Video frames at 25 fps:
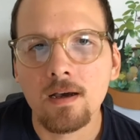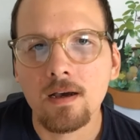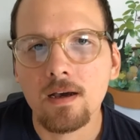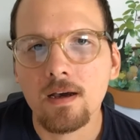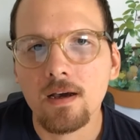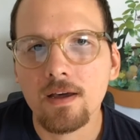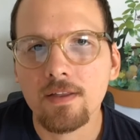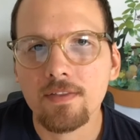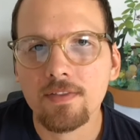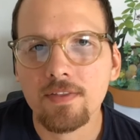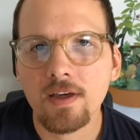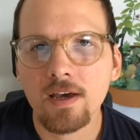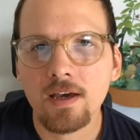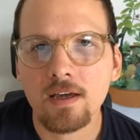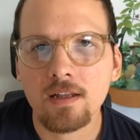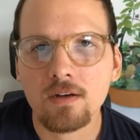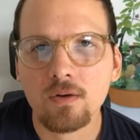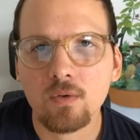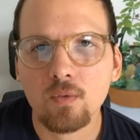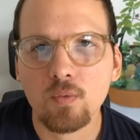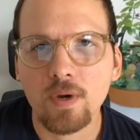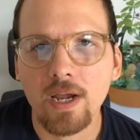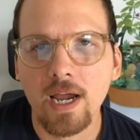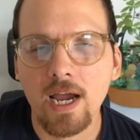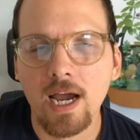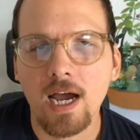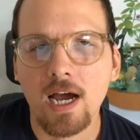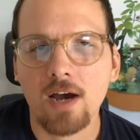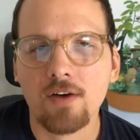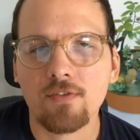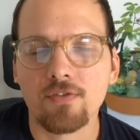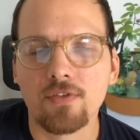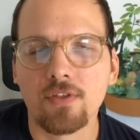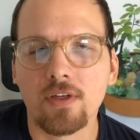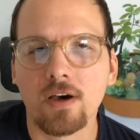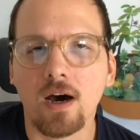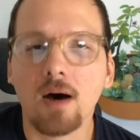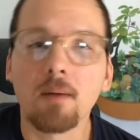And then we have
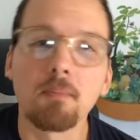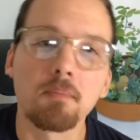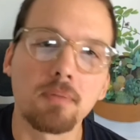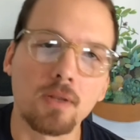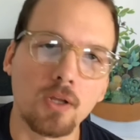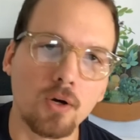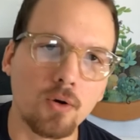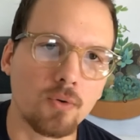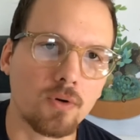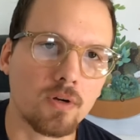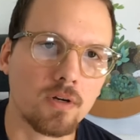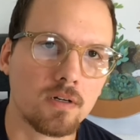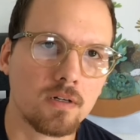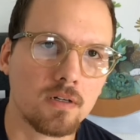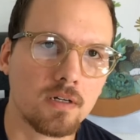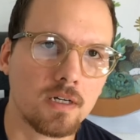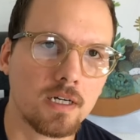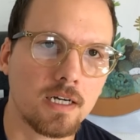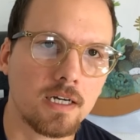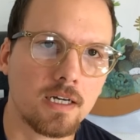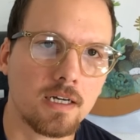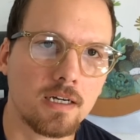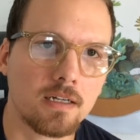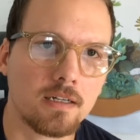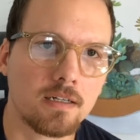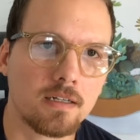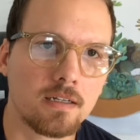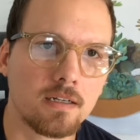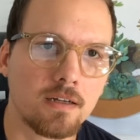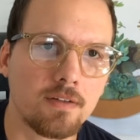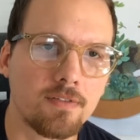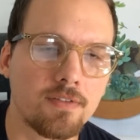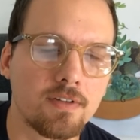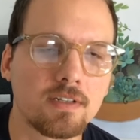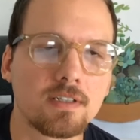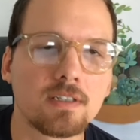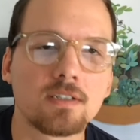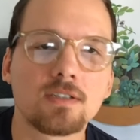the upload. And
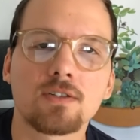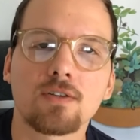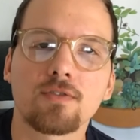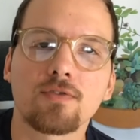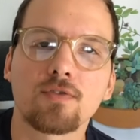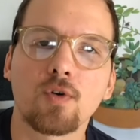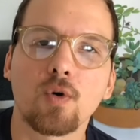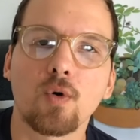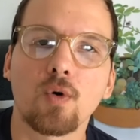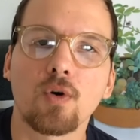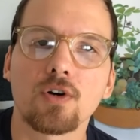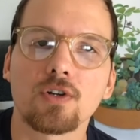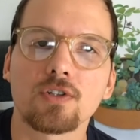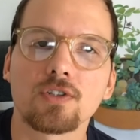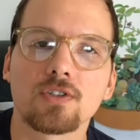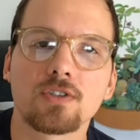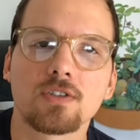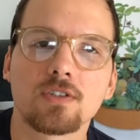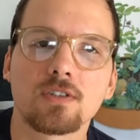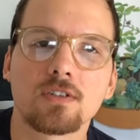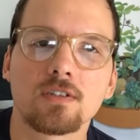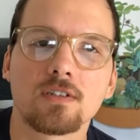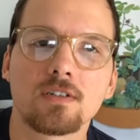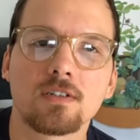this is, of course,